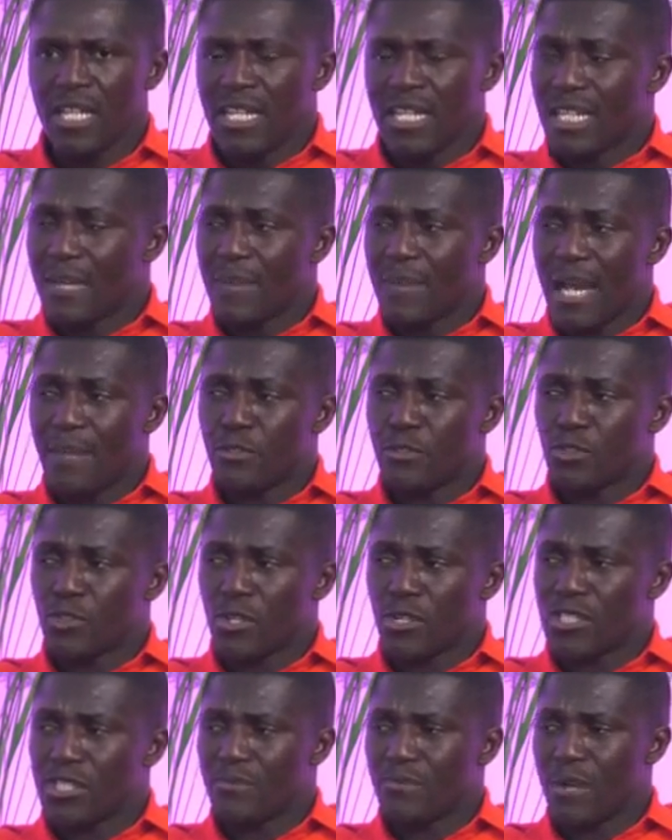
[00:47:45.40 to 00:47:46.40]
The Bible
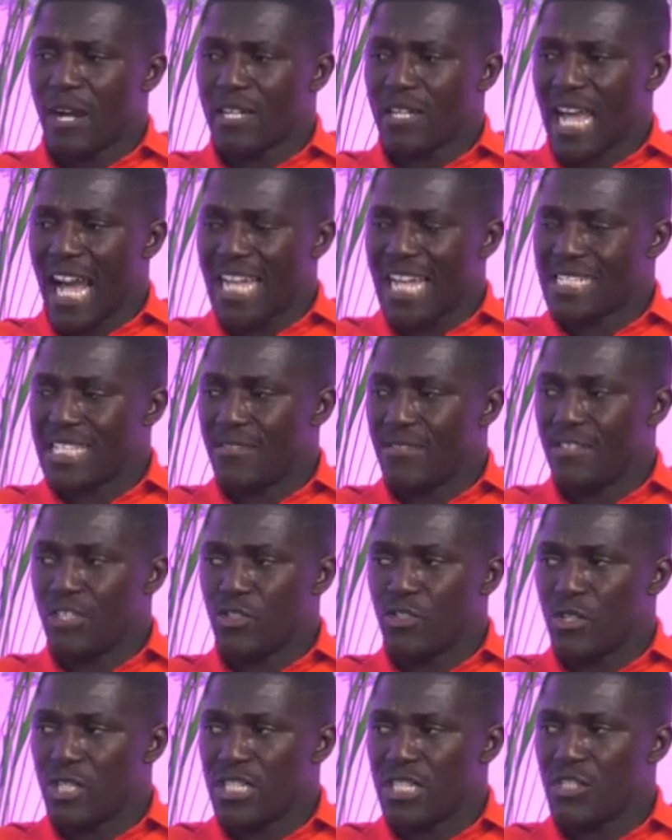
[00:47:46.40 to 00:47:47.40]
talks about us even
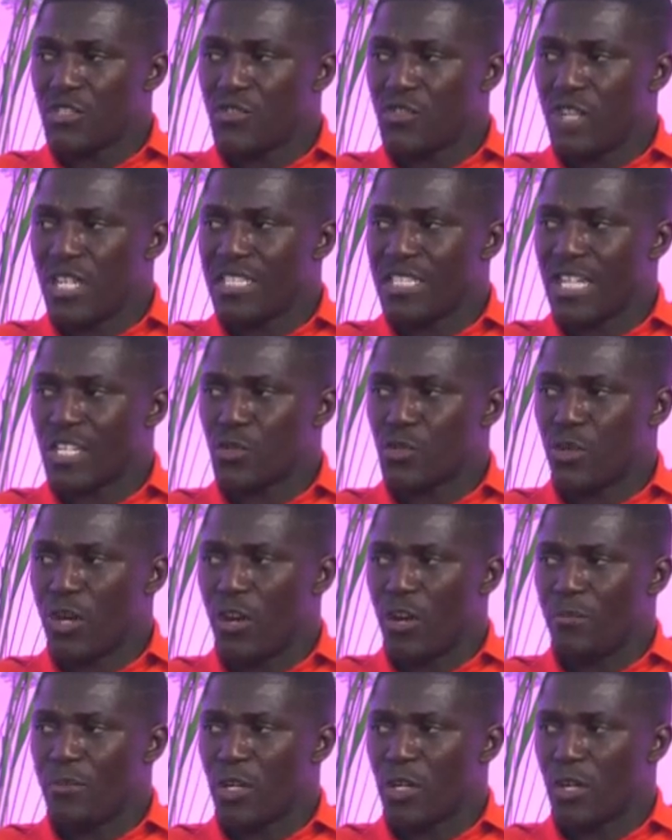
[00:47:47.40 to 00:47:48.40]
treating strangers
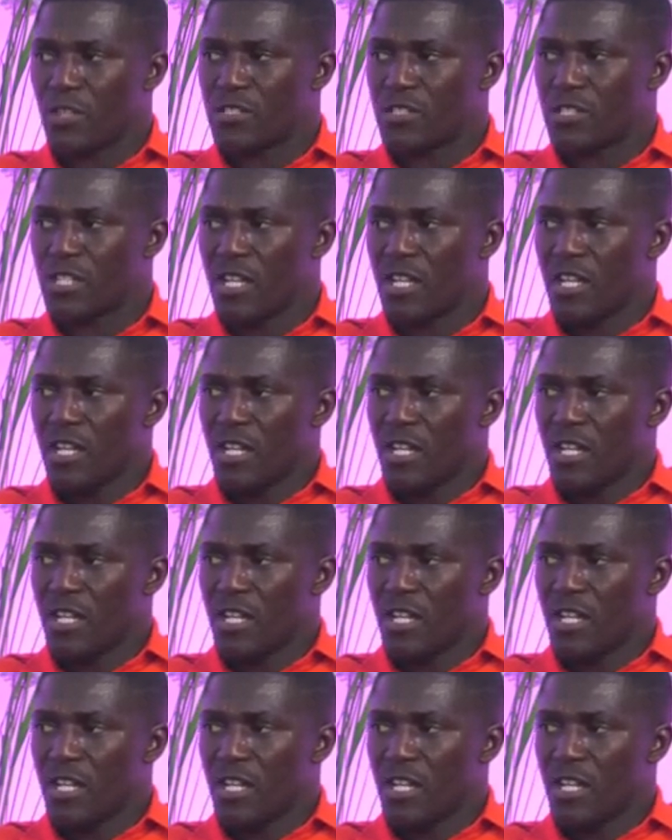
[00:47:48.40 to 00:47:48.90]
well because